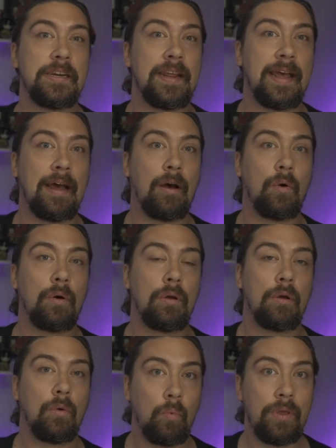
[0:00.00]
now
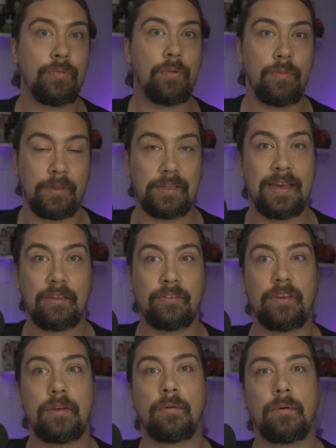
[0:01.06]
with the
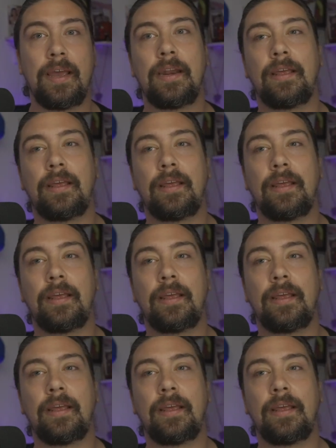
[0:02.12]
legacy, right?